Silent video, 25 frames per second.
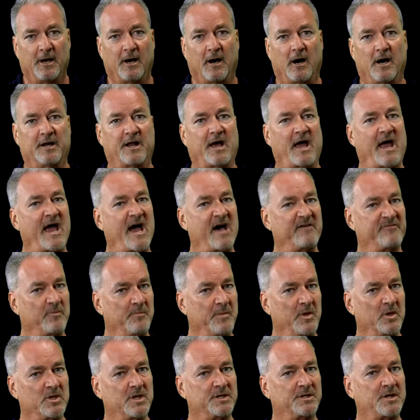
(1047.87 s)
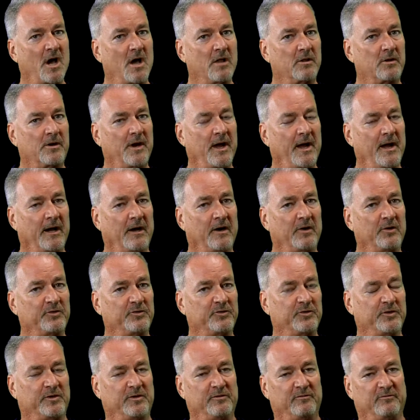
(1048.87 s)
On a $500,000
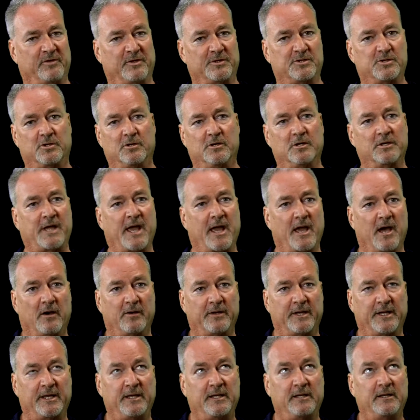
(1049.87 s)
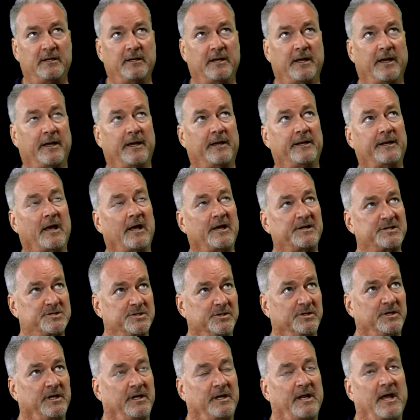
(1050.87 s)
house in Ventura County, and
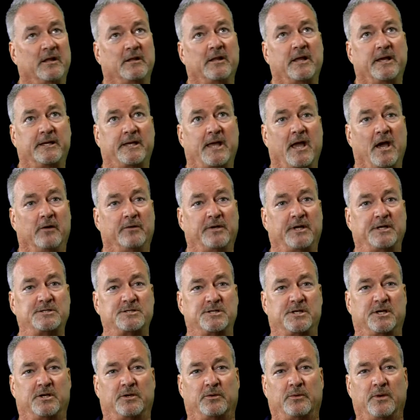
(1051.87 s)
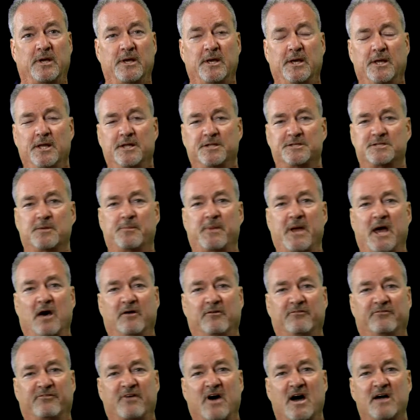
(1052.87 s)
actually in LA County too, it's
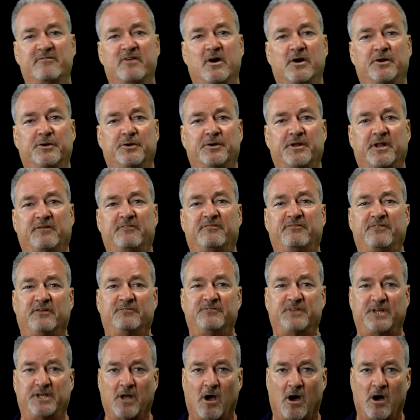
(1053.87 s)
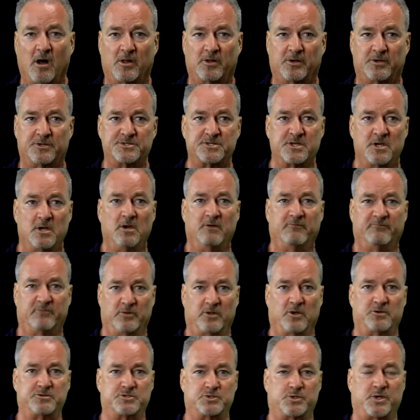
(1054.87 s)
about $550 for
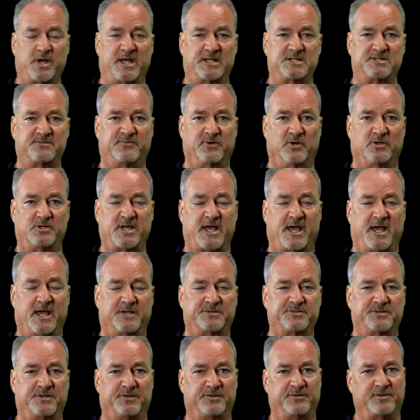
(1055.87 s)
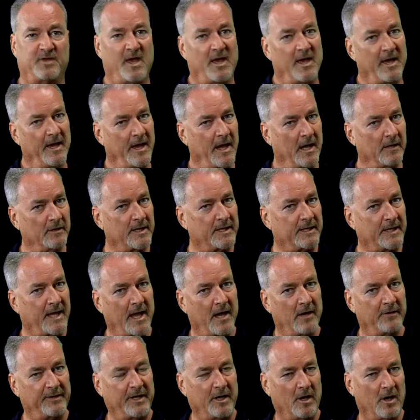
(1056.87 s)
those transfer taxes. LA
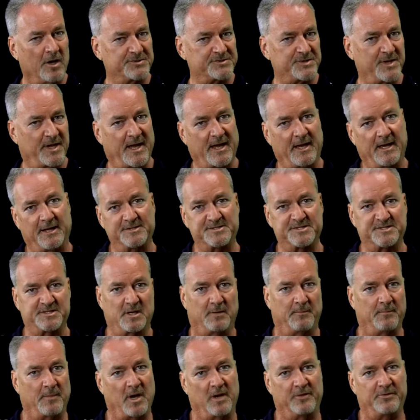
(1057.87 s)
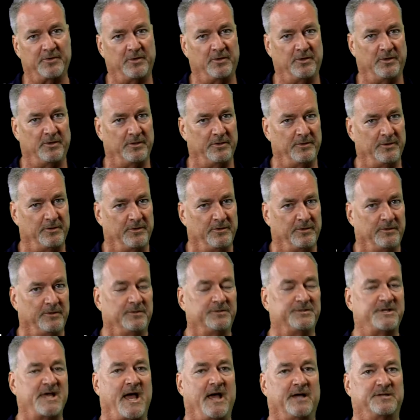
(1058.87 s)
County also has some
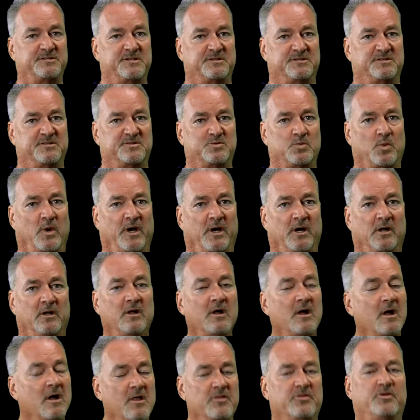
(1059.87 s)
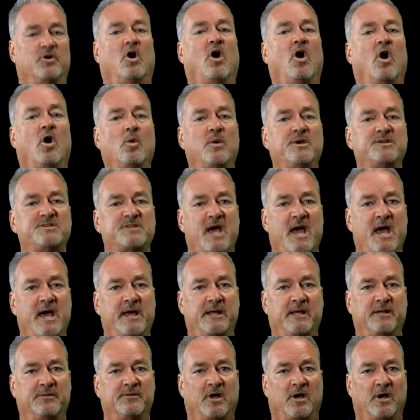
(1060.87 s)
other taxes as well. They're always
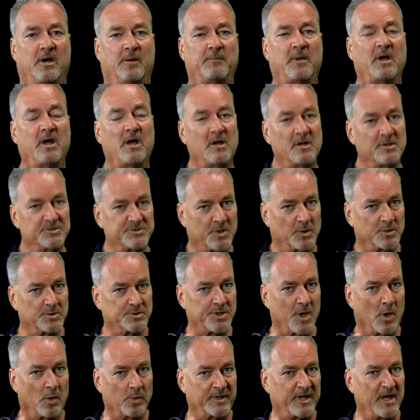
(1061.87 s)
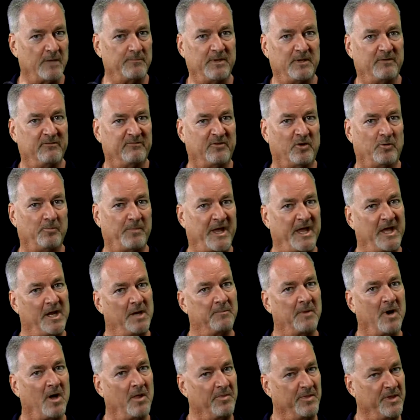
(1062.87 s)
adding them, so don't get me
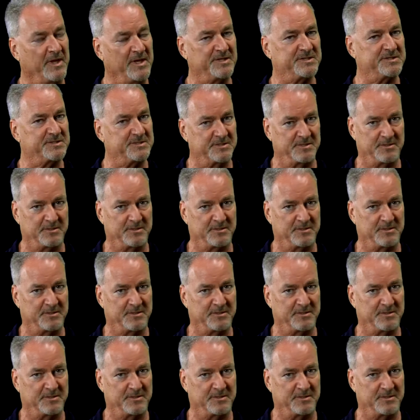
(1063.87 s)
verbatim on this.